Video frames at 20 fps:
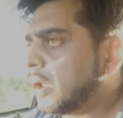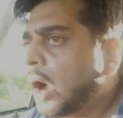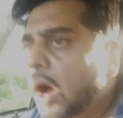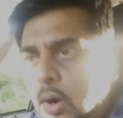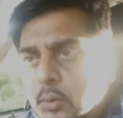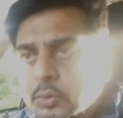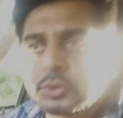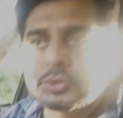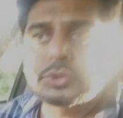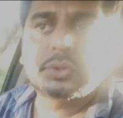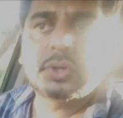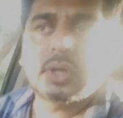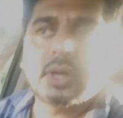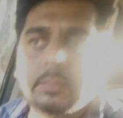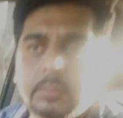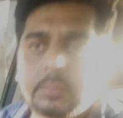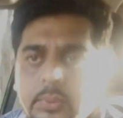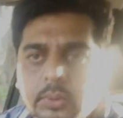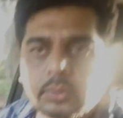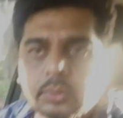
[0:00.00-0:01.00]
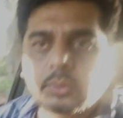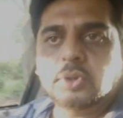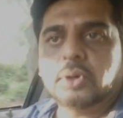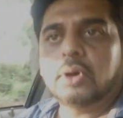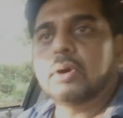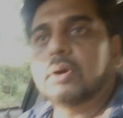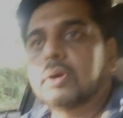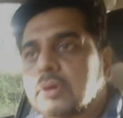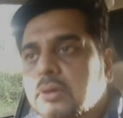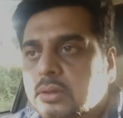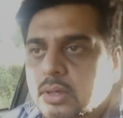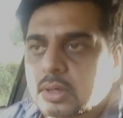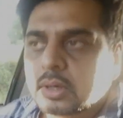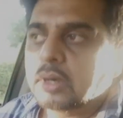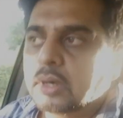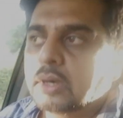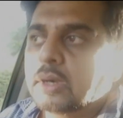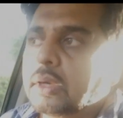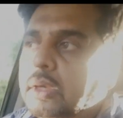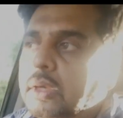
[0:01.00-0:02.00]
how you should improve your
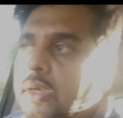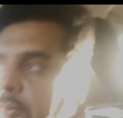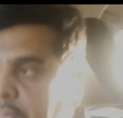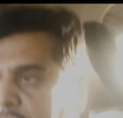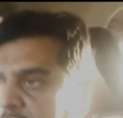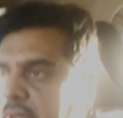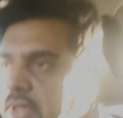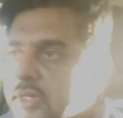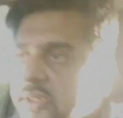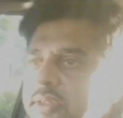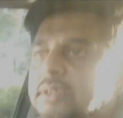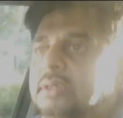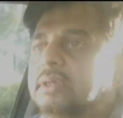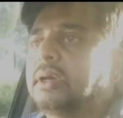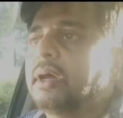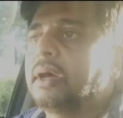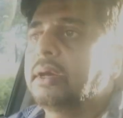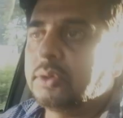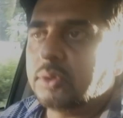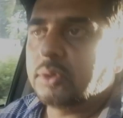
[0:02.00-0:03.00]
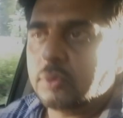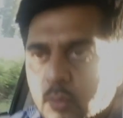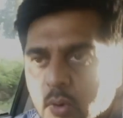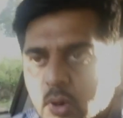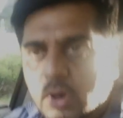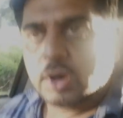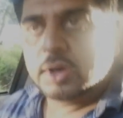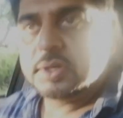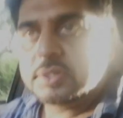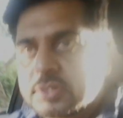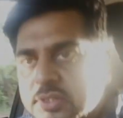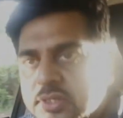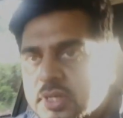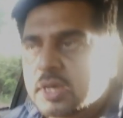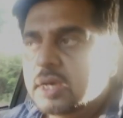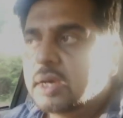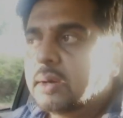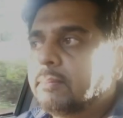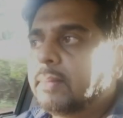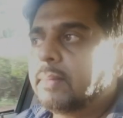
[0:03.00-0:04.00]
communication and your voice
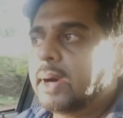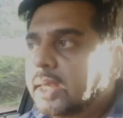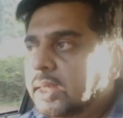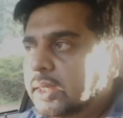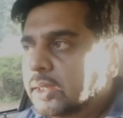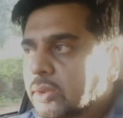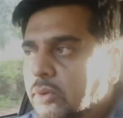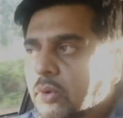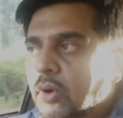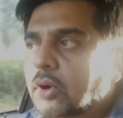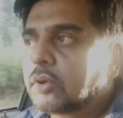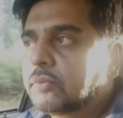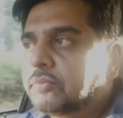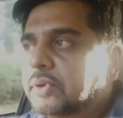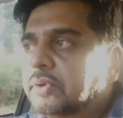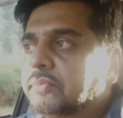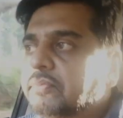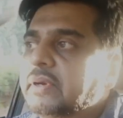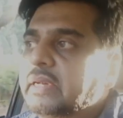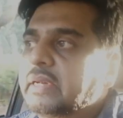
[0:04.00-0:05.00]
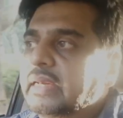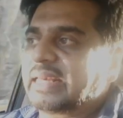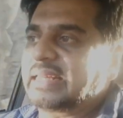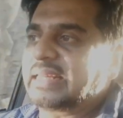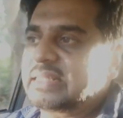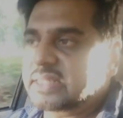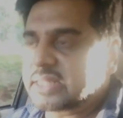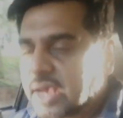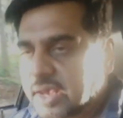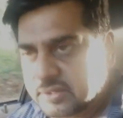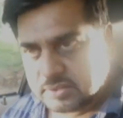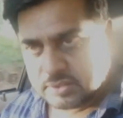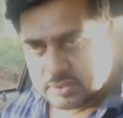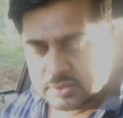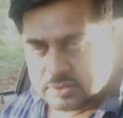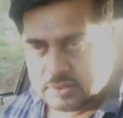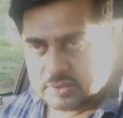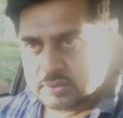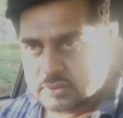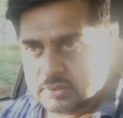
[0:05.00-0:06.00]
by a lot of different
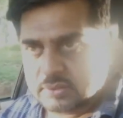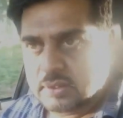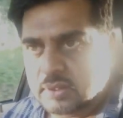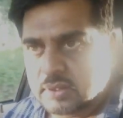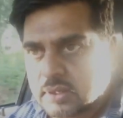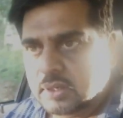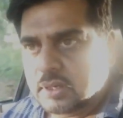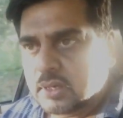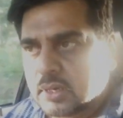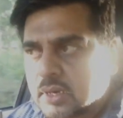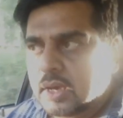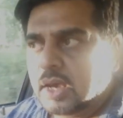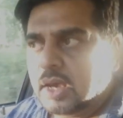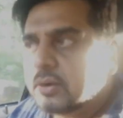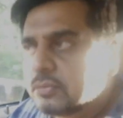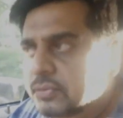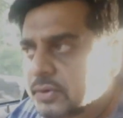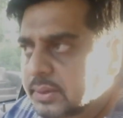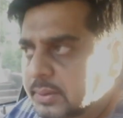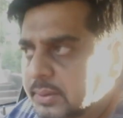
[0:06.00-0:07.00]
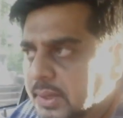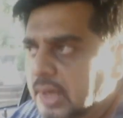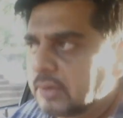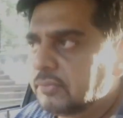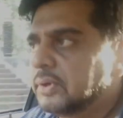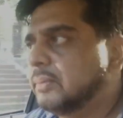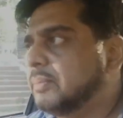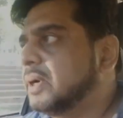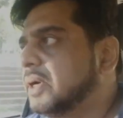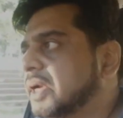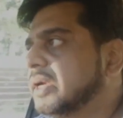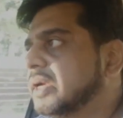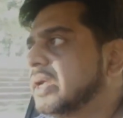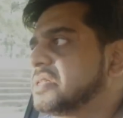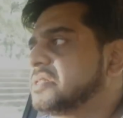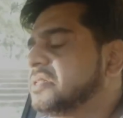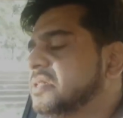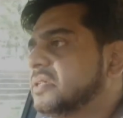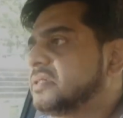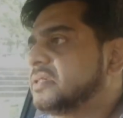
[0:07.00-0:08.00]
exercises. Everybody
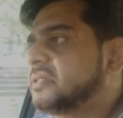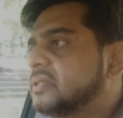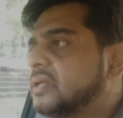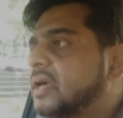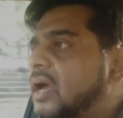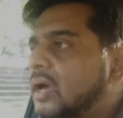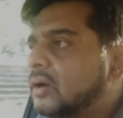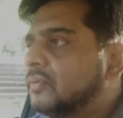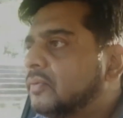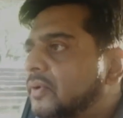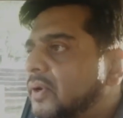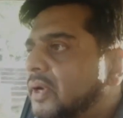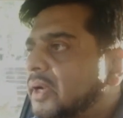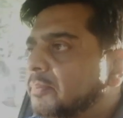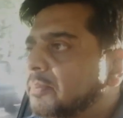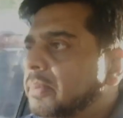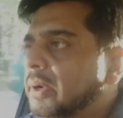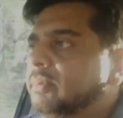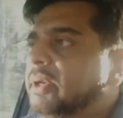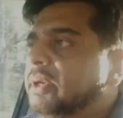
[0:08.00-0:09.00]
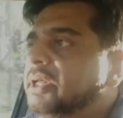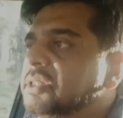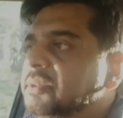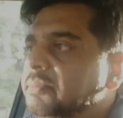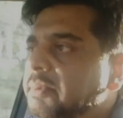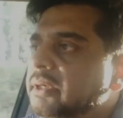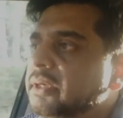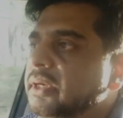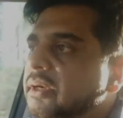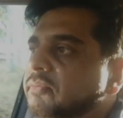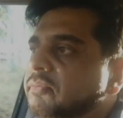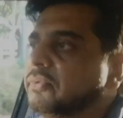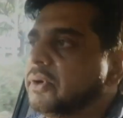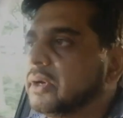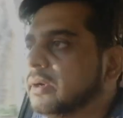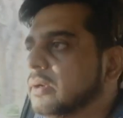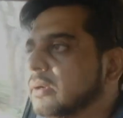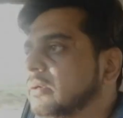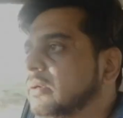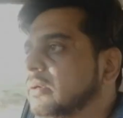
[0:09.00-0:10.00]
does this. Every public speaking
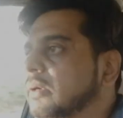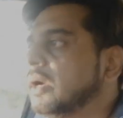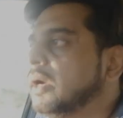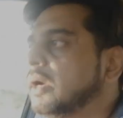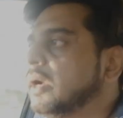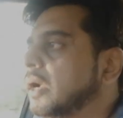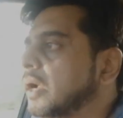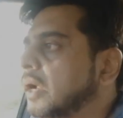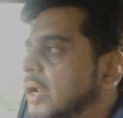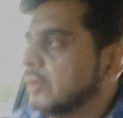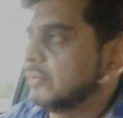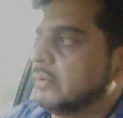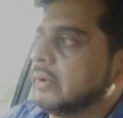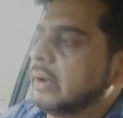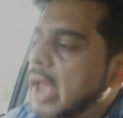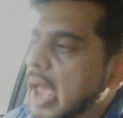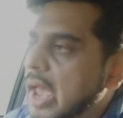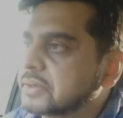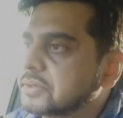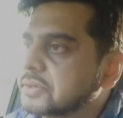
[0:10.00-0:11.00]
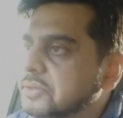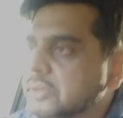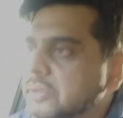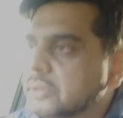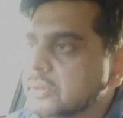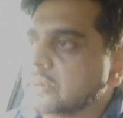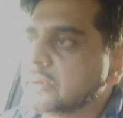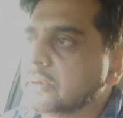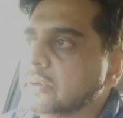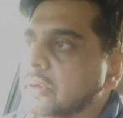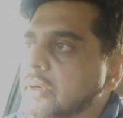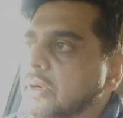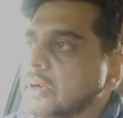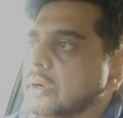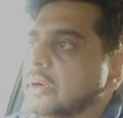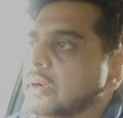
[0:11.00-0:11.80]
figure, every actor,